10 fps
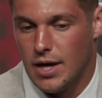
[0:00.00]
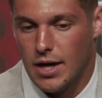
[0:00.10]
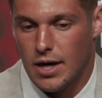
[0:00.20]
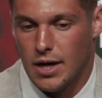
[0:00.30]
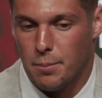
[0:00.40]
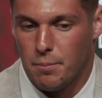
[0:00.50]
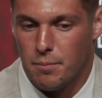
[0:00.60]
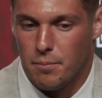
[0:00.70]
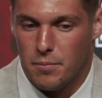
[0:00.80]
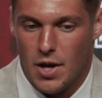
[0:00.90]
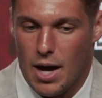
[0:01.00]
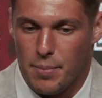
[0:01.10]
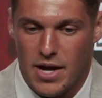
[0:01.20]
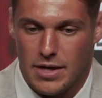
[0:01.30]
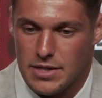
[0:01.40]

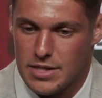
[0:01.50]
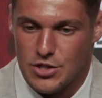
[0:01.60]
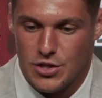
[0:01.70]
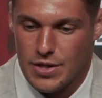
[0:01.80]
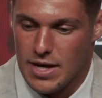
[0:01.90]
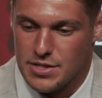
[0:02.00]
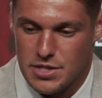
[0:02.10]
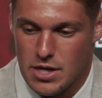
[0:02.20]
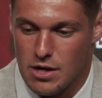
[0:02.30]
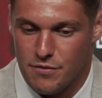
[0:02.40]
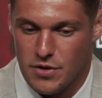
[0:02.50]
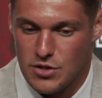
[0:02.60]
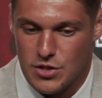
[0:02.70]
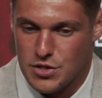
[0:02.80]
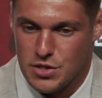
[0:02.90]
not paying attention to that stuff
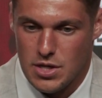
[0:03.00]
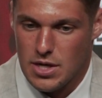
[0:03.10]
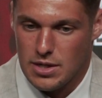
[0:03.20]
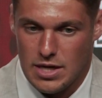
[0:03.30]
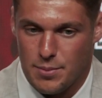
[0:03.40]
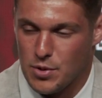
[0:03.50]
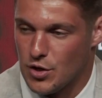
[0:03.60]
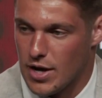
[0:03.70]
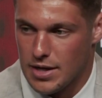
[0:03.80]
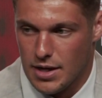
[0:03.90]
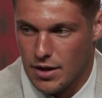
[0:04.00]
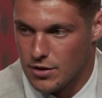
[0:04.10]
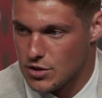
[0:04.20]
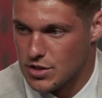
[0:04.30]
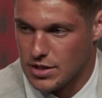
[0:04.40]
and just keeping your head
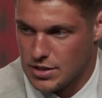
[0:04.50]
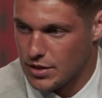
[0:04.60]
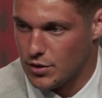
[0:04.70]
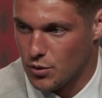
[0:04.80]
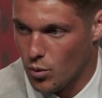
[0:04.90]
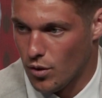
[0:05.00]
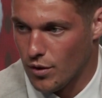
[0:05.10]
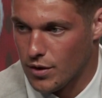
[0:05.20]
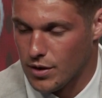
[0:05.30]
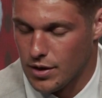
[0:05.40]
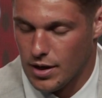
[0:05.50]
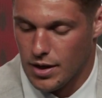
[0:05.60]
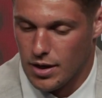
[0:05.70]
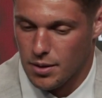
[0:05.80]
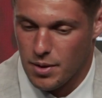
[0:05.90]
down and just continuing to work.
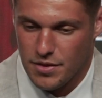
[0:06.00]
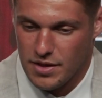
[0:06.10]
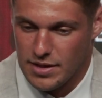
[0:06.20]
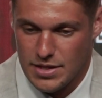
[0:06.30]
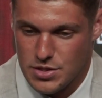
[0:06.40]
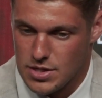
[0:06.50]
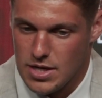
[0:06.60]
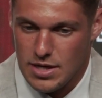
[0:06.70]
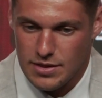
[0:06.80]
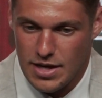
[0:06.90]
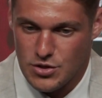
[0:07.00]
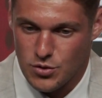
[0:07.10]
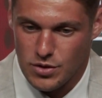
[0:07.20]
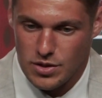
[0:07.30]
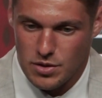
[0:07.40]
I think
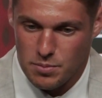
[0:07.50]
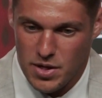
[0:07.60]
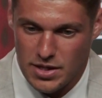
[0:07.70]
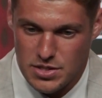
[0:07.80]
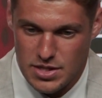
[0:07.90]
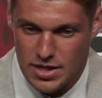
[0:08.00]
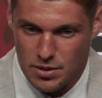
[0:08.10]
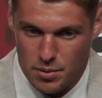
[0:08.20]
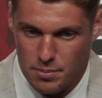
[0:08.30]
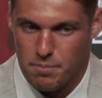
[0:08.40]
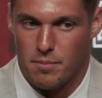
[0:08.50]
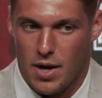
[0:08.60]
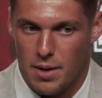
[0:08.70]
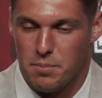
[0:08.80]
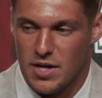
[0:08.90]
that's really the biggest thing.
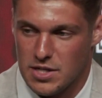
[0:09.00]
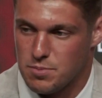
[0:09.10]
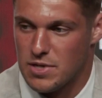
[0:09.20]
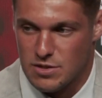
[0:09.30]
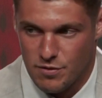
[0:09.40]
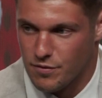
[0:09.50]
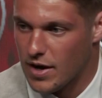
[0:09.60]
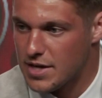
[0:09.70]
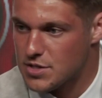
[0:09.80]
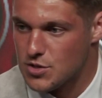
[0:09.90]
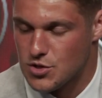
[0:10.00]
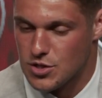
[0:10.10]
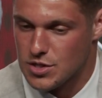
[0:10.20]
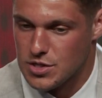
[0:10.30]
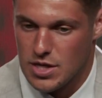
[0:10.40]
My biggest piece of advice is
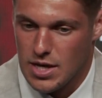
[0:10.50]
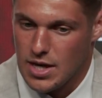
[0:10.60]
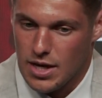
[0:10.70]
just